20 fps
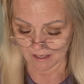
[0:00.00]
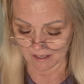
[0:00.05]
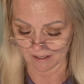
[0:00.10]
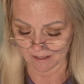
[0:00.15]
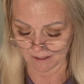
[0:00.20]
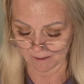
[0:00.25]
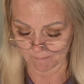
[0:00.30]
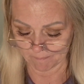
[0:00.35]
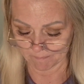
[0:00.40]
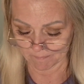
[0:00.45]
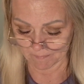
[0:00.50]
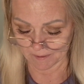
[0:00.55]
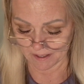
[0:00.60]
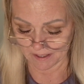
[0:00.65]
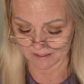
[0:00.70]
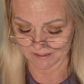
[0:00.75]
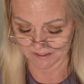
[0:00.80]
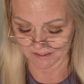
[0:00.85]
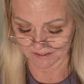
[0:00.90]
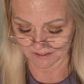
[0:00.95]

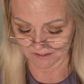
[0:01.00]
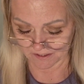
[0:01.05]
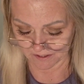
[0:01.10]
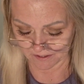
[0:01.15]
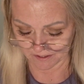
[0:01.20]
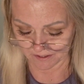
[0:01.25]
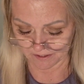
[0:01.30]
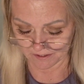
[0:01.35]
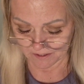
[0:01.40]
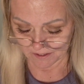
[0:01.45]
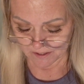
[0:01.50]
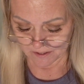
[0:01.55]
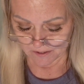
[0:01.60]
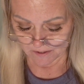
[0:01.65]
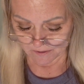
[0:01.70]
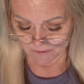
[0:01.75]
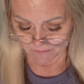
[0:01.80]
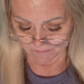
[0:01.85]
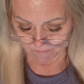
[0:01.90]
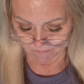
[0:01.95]
I just started
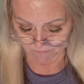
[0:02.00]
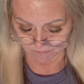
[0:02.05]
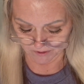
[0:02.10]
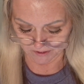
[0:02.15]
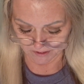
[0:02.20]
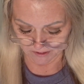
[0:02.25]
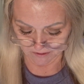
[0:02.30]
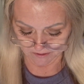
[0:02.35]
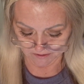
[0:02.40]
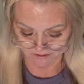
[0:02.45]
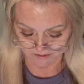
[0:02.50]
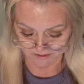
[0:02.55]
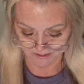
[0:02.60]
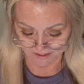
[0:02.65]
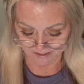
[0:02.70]
reading hers.